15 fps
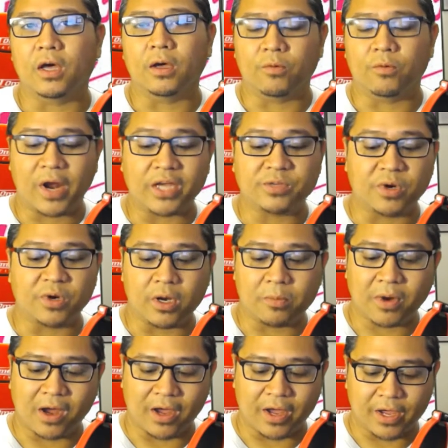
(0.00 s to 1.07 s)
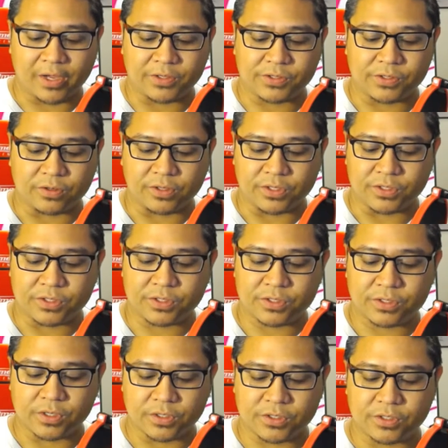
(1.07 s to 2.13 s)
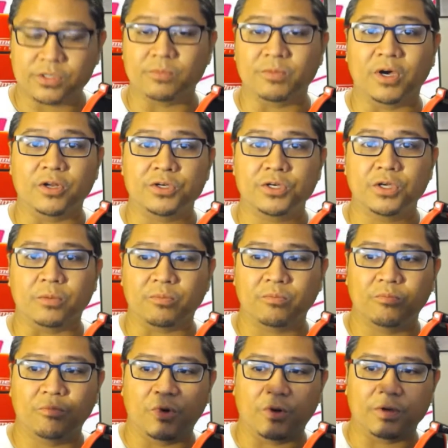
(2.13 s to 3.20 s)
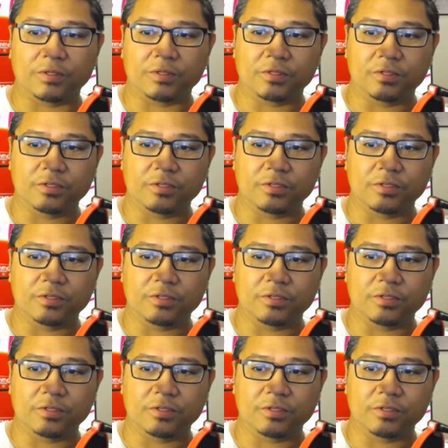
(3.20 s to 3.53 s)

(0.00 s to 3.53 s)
Raspberry Pis, or these system-on-chip boards.